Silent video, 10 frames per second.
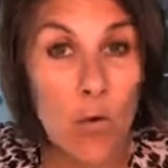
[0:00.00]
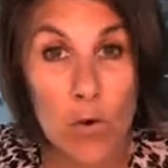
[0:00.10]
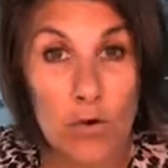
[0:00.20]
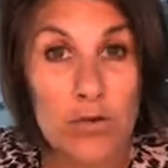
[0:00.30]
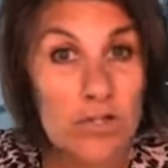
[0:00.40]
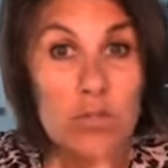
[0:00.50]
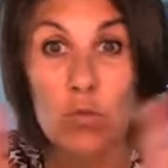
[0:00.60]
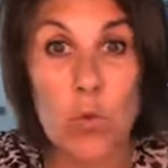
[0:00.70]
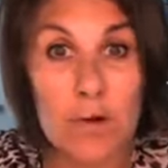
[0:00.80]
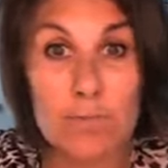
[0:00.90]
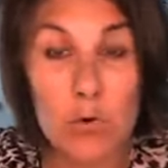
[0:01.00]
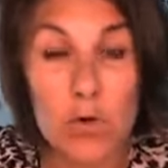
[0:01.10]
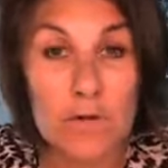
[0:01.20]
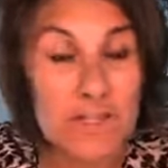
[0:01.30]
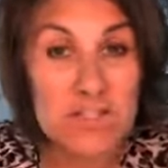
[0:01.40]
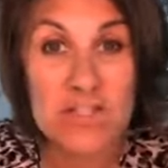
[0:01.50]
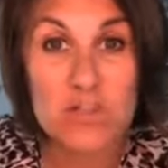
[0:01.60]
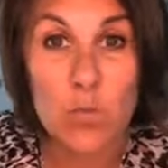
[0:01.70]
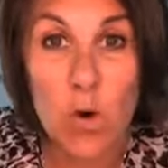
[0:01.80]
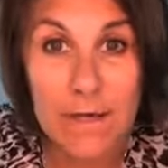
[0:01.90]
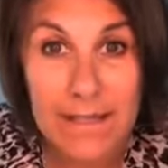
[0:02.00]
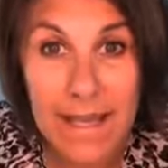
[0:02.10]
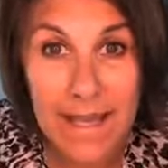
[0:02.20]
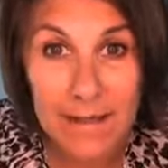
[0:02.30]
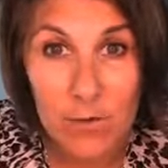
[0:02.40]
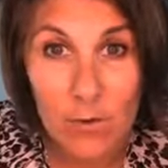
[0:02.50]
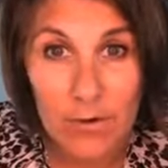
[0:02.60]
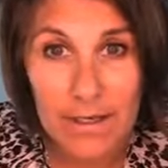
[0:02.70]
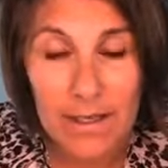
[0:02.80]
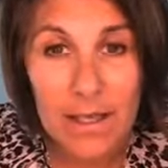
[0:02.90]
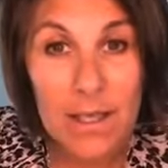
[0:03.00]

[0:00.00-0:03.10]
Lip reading: Or you can do one board that's just one category.